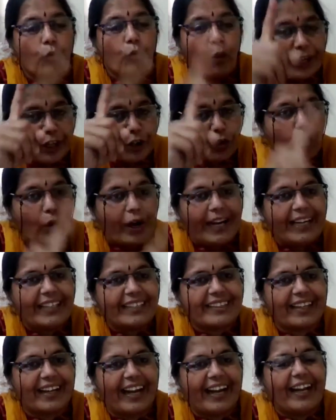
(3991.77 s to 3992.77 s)
One white
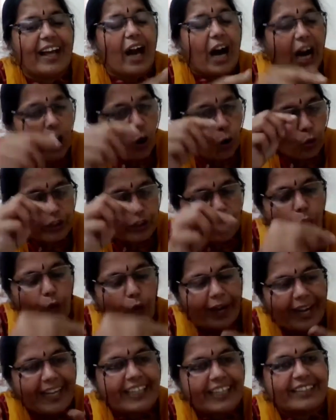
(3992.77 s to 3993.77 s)
thread, how the
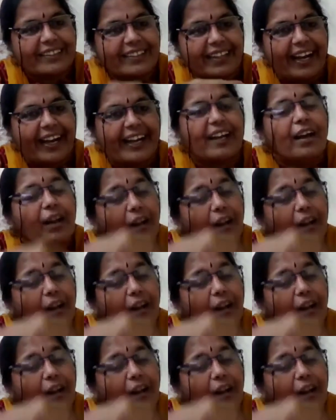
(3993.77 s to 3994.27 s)
white thread